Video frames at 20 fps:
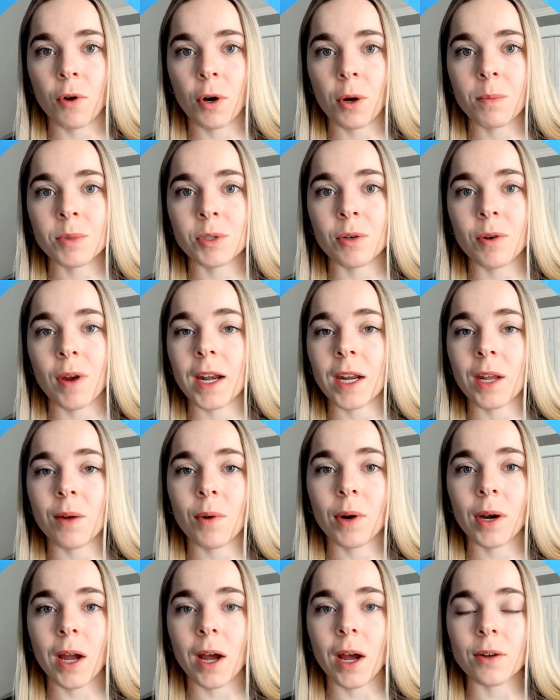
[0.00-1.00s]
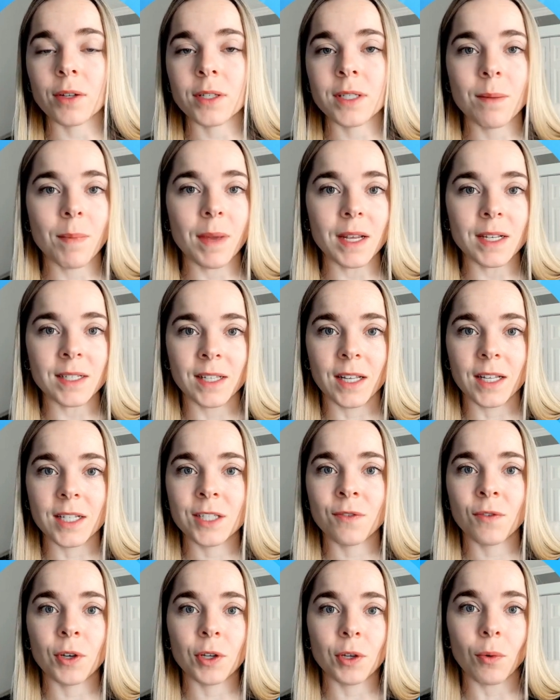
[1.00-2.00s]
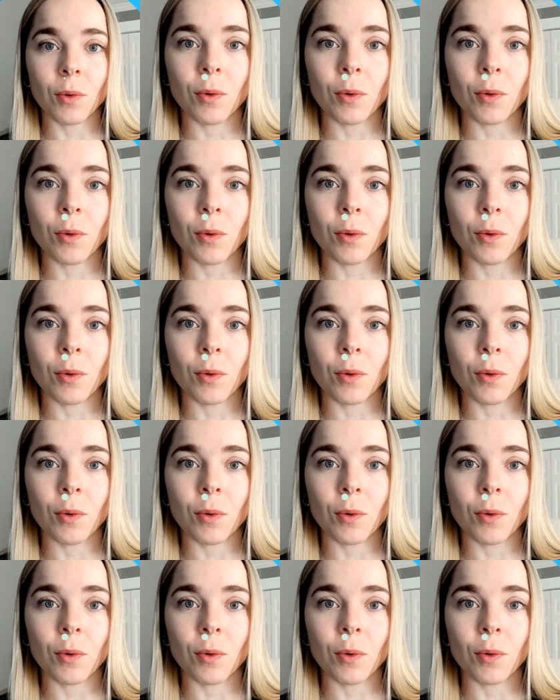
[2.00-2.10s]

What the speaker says: or anywhere else that makes sense for your